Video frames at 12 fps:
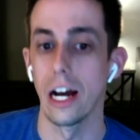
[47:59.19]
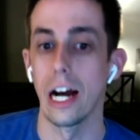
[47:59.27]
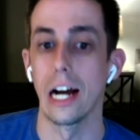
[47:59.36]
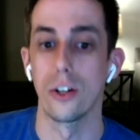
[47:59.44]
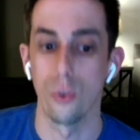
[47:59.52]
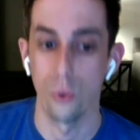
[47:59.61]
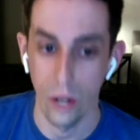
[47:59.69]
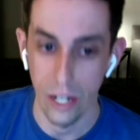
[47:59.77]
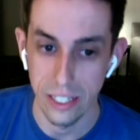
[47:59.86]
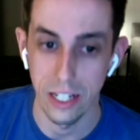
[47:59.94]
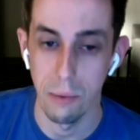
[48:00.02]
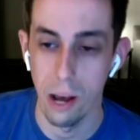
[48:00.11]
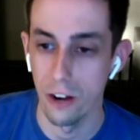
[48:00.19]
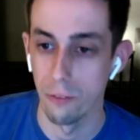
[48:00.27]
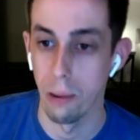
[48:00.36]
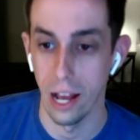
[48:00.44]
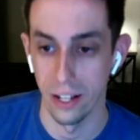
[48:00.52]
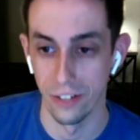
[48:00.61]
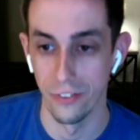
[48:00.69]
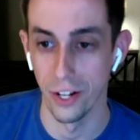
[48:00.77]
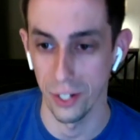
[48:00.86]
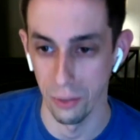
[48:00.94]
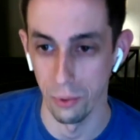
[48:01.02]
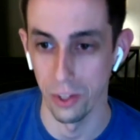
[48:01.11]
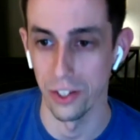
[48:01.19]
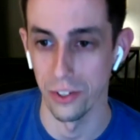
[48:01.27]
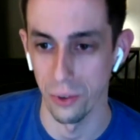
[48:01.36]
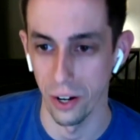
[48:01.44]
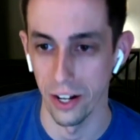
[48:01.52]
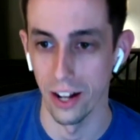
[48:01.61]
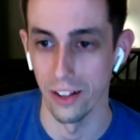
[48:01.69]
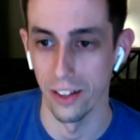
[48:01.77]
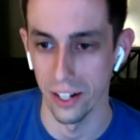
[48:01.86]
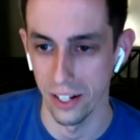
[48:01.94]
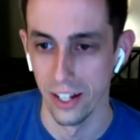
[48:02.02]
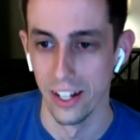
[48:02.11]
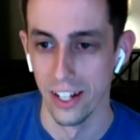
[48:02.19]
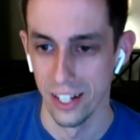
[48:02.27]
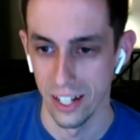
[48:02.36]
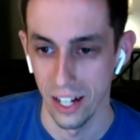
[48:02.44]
a crazy amount of passive income with us right now, like a